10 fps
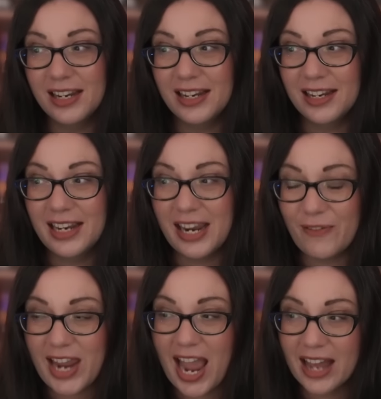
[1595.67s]
if
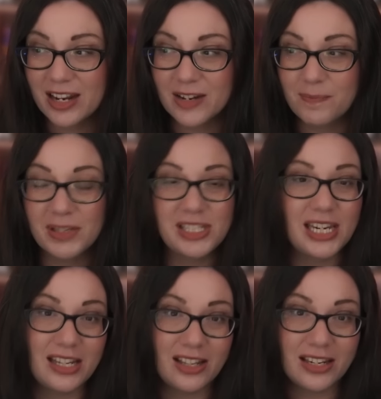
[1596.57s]
he had a
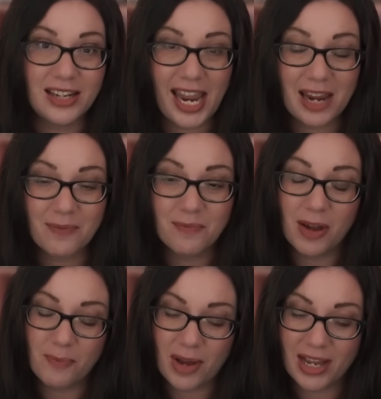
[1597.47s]
particular name,
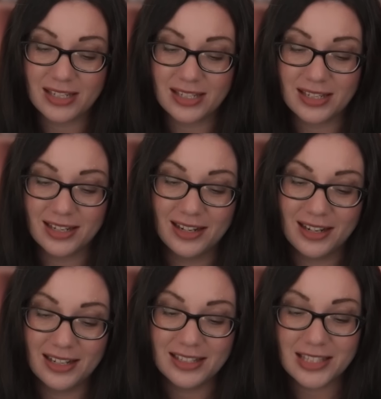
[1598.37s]
but
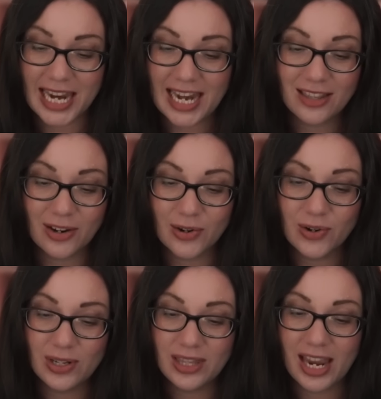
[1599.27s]
seeing the
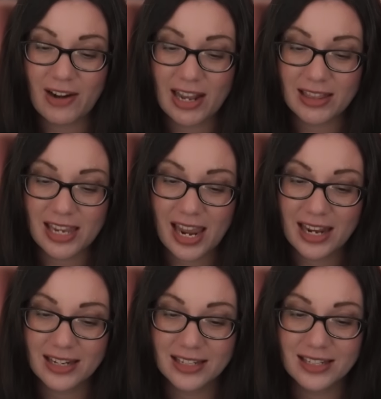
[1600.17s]
Ood there at the
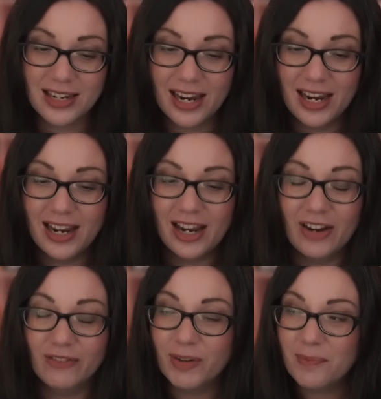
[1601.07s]
end
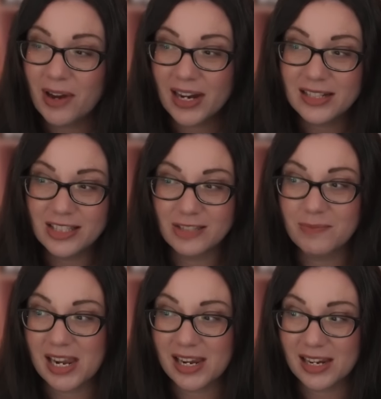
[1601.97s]
reminds
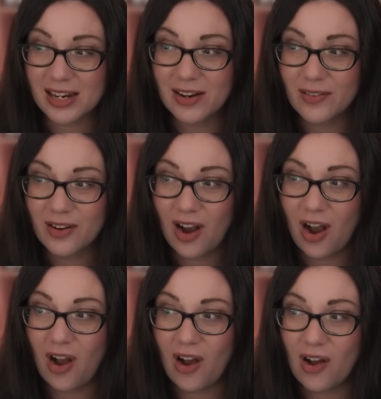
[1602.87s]
me
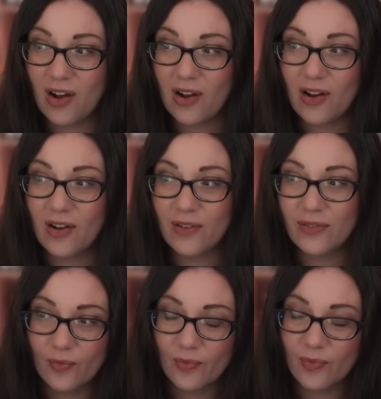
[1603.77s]

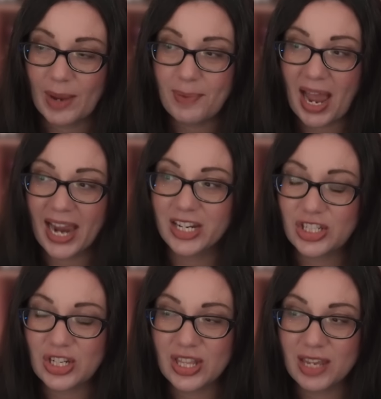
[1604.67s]
of back
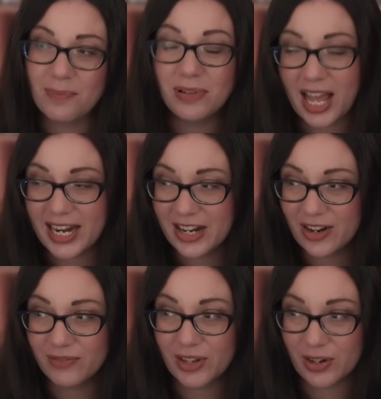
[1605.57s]
to the Planet
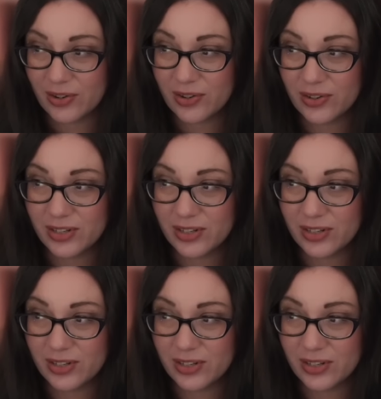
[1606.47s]
of the Ood